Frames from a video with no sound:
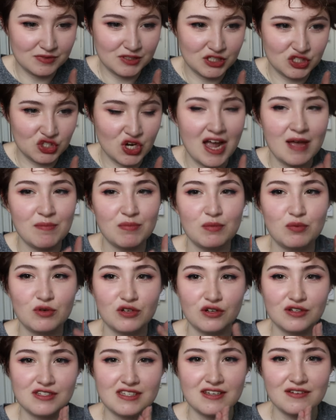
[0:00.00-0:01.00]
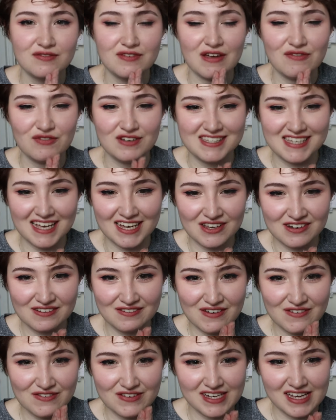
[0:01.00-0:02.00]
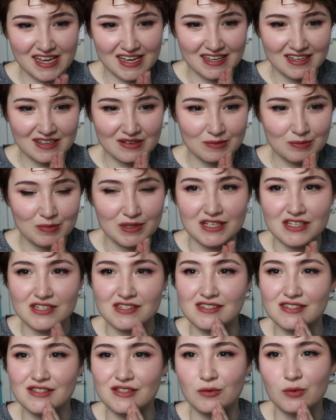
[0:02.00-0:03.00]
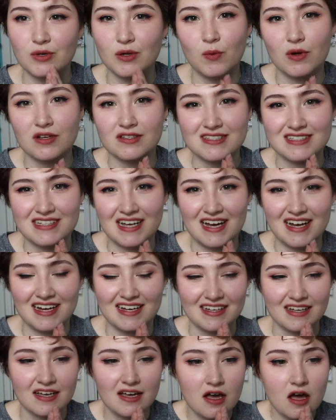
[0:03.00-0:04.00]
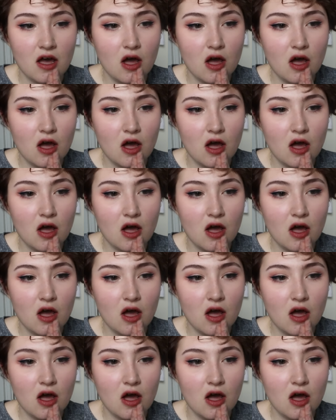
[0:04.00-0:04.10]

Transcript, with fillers: to try and be productive every second of every day because you will want to die,